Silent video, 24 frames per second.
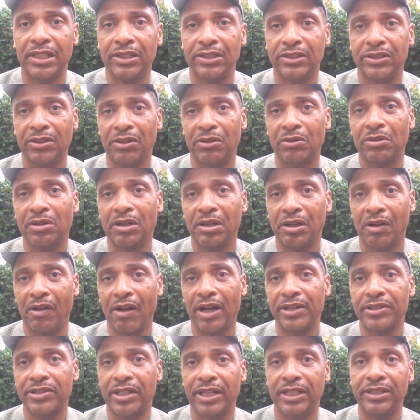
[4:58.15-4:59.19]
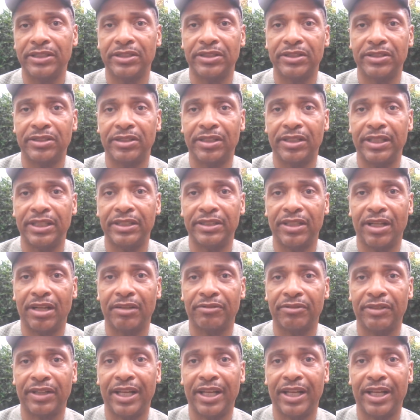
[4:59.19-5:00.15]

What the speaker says: So congratulations to Nissan for